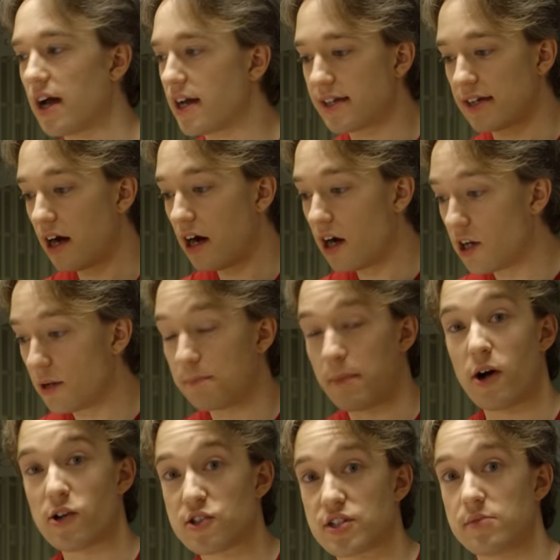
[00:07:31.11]
I
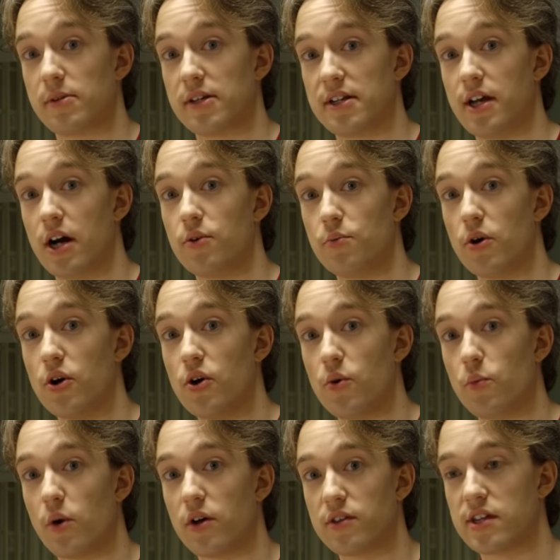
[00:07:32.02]
can't possibly know
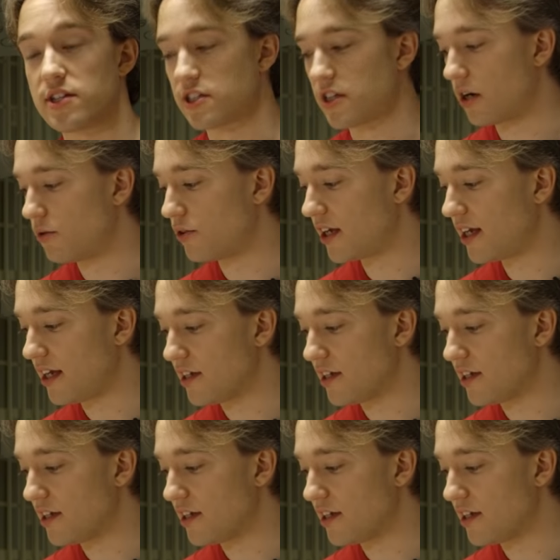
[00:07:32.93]
what this token